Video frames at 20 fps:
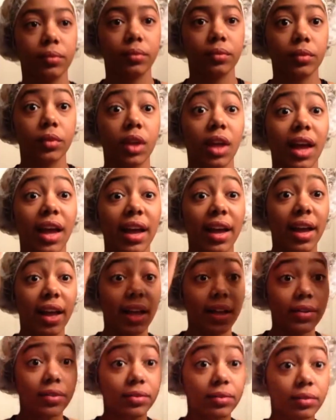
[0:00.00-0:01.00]
Now for
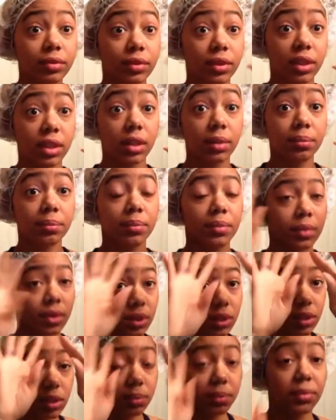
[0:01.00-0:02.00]
this last part, I'm
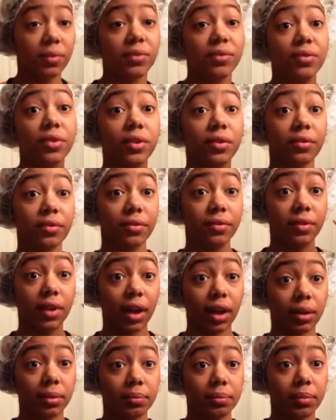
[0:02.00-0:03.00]
going to leave the shower cap on
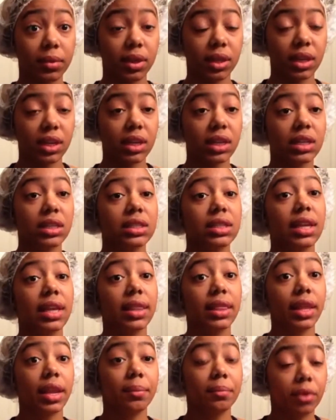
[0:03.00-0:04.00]
for 5 minutes,
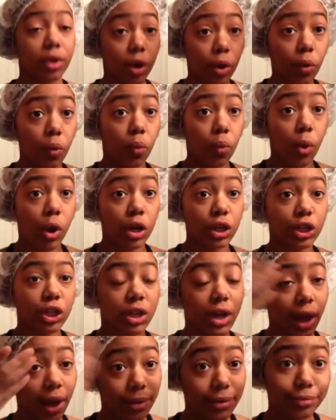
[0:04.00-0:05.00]
and then I'm going to wash it
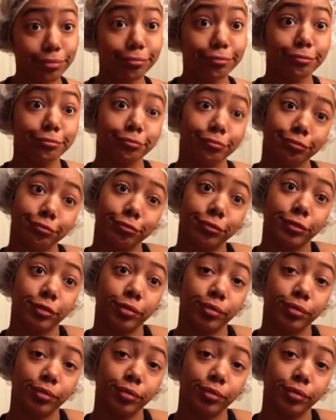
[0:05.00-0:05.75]
out and see what happens.